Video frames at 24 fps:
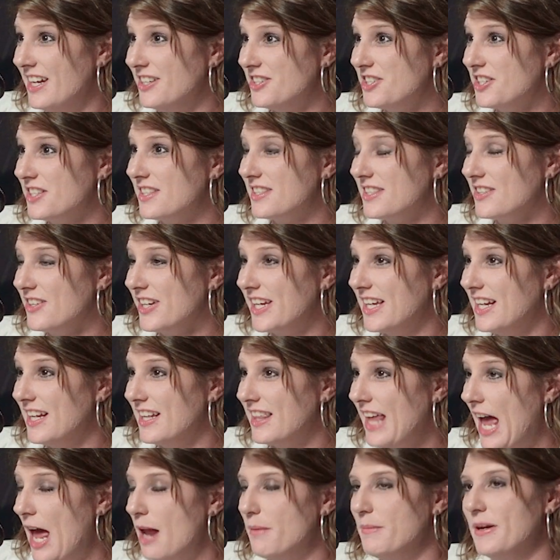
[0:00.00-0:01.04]
just looking
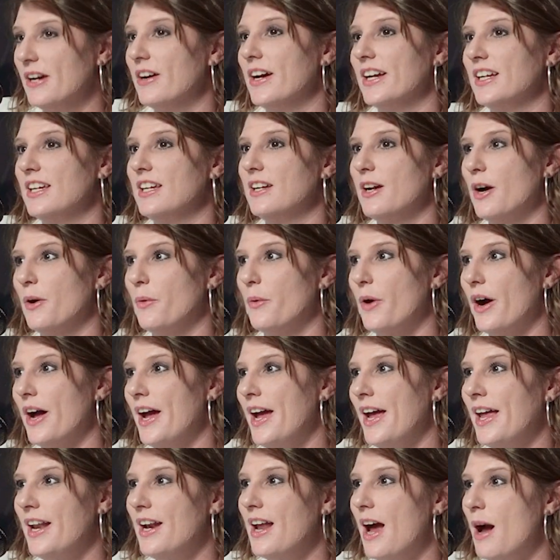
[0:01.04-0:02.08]
at that and being like, you know
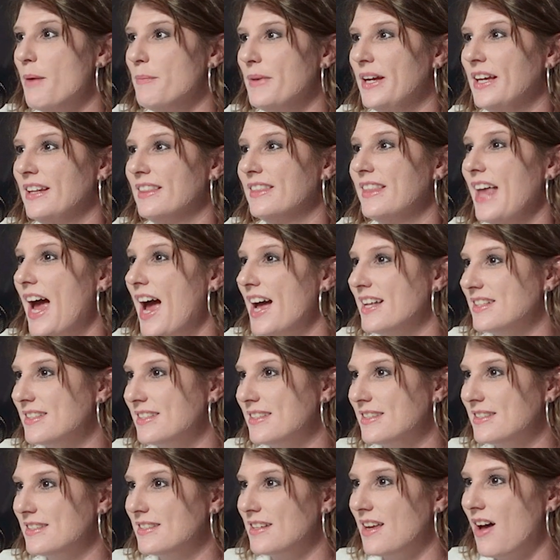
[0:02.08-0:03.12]
what? I mean,
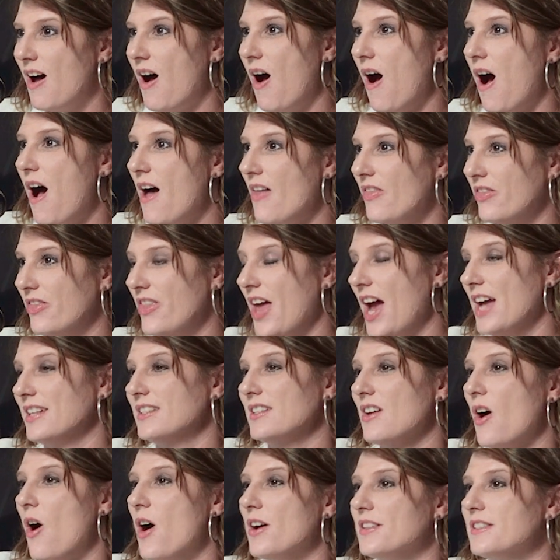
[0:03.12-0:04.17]
that's
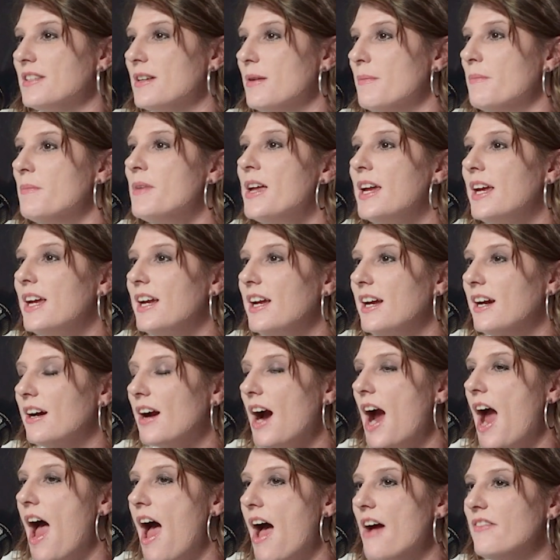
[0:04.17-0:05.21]
That's awesome.
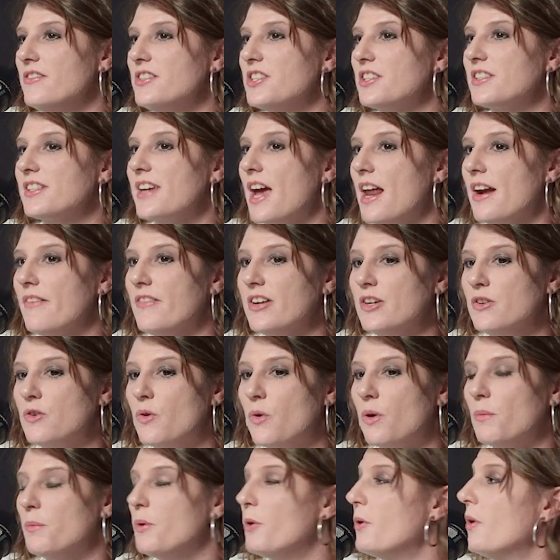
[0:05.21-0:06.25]
Here I have just kind of a
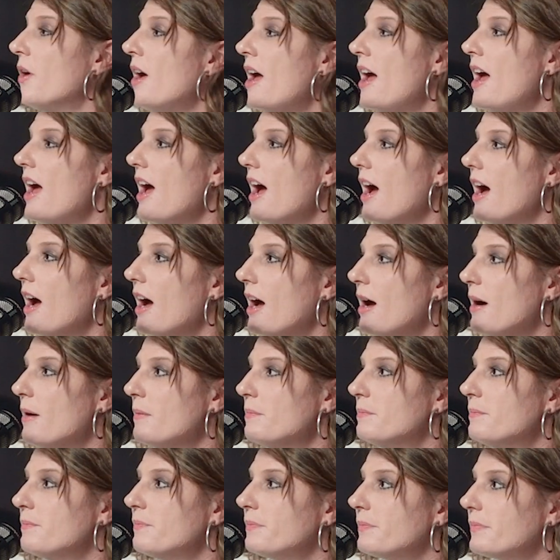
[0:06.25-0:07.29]
normal
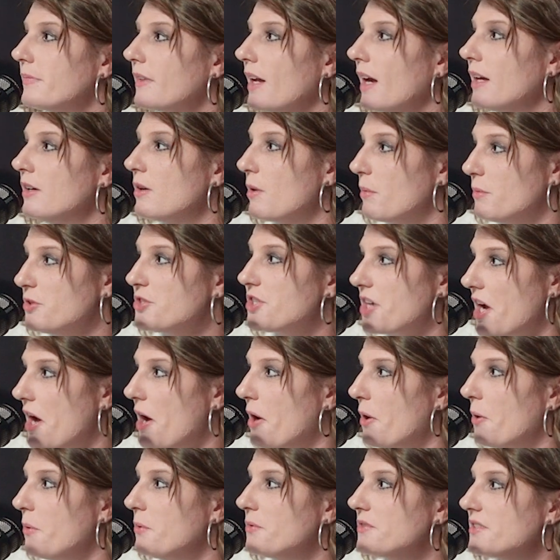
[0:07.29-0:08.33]

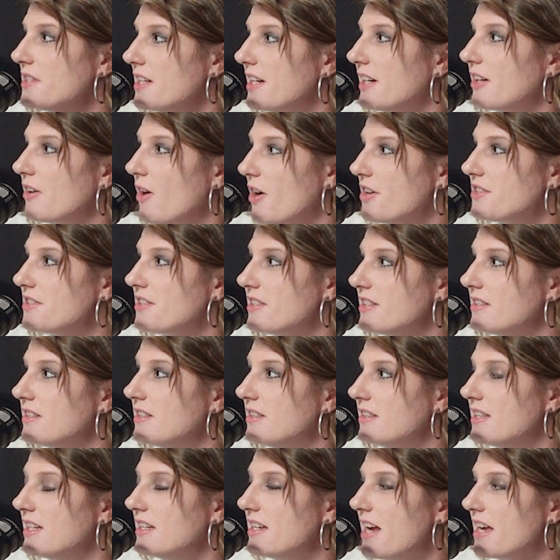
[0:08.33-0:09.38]
Joe sitting across
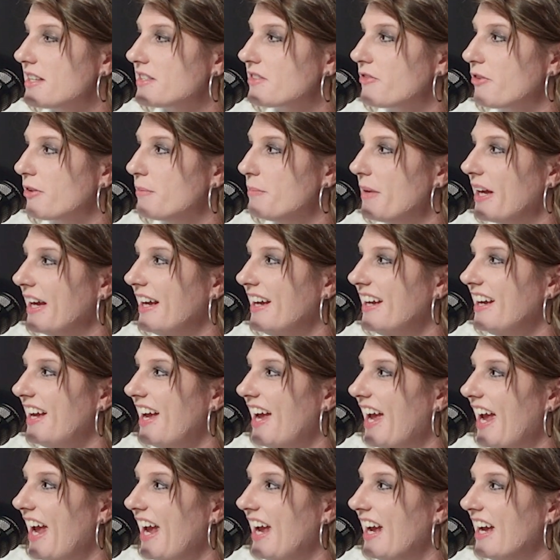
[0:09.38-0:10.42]
the desk from me,
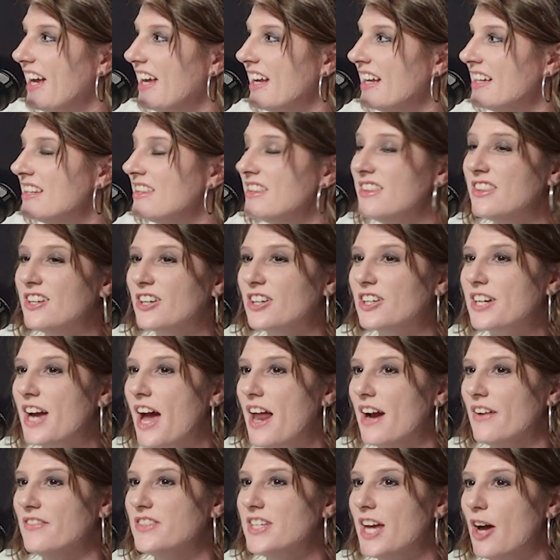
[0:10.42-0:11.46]
and they're
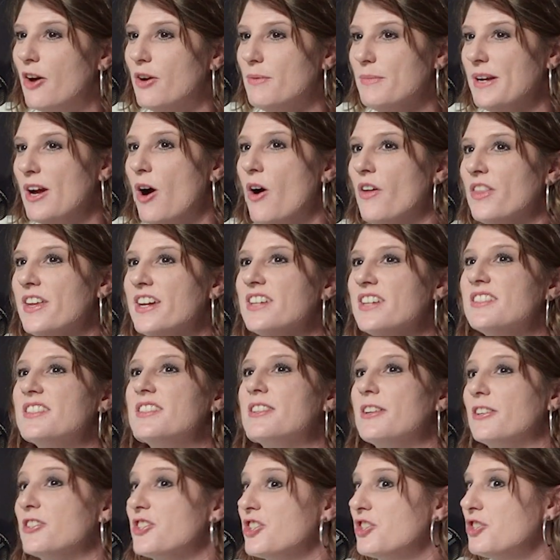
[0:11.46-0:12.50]
kind of telling me all this.
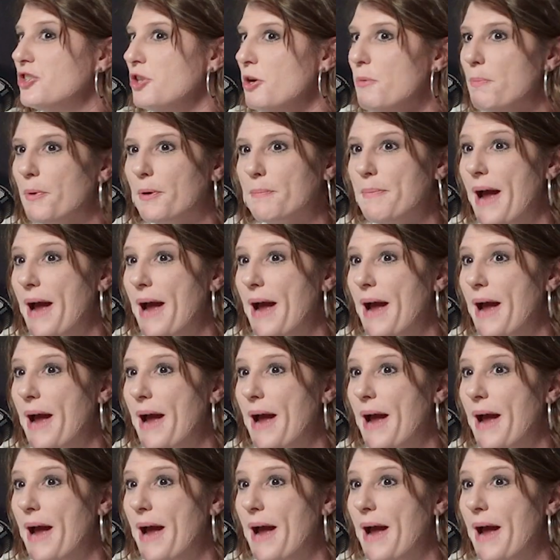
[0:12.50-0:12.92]
They're super